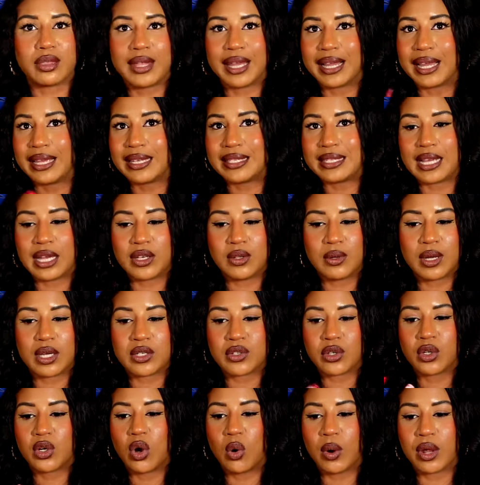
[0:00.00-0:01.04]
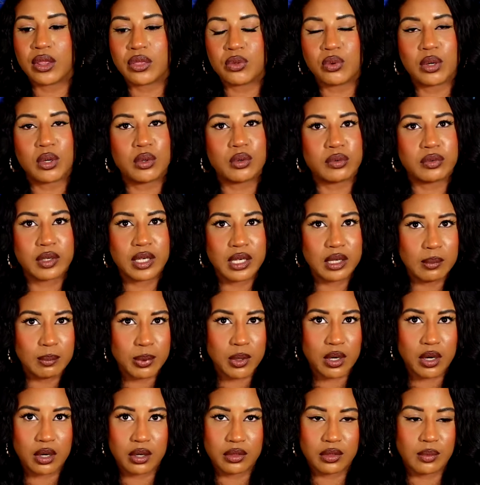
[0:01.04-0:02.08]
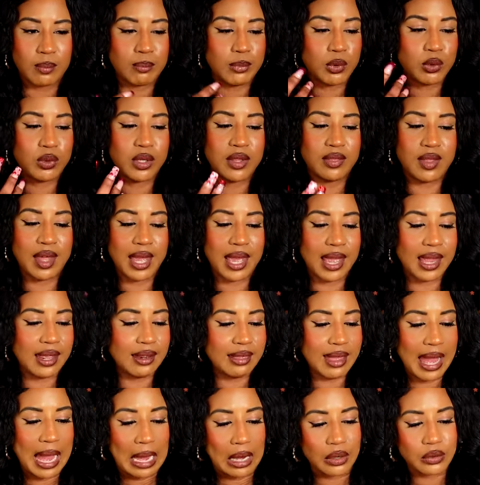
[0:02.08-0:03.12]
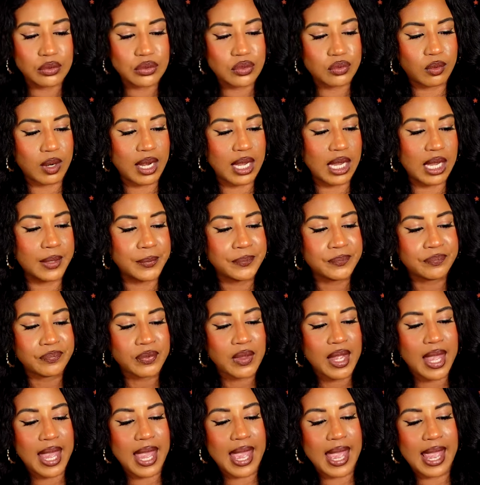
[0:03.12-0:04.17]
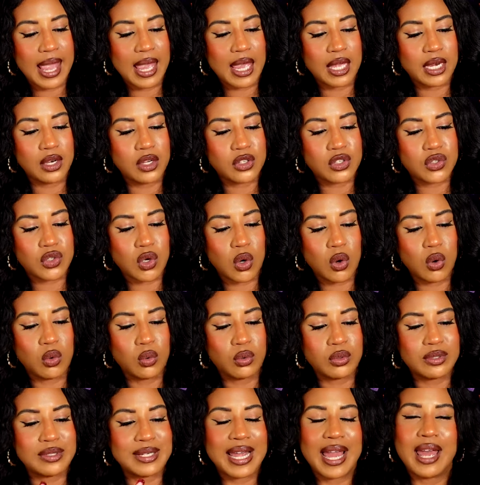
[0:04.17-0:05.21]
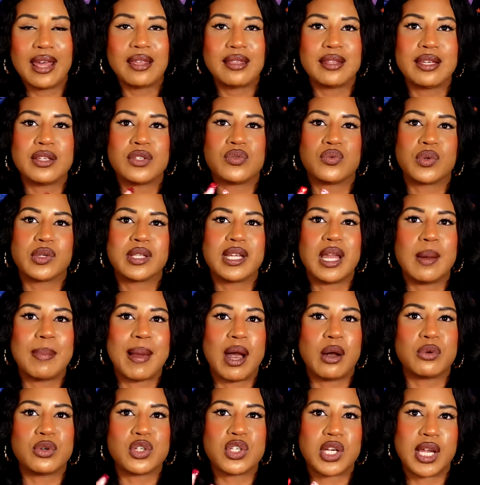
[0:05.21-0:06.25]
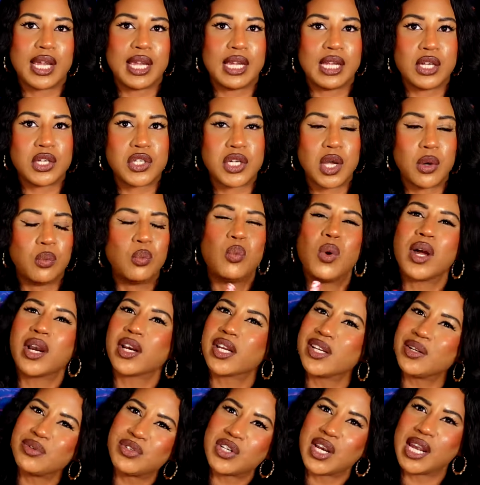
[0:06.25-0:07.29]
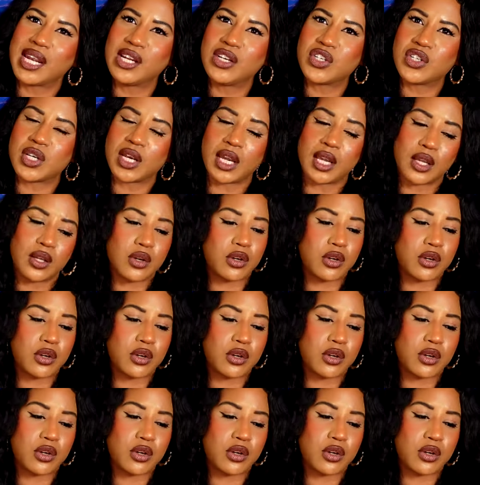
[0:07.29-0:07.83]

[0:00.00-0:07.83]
Like I said, you guys are going through a rebirth, moon in the eighth house, right? And so death is really about change. And what are you changing?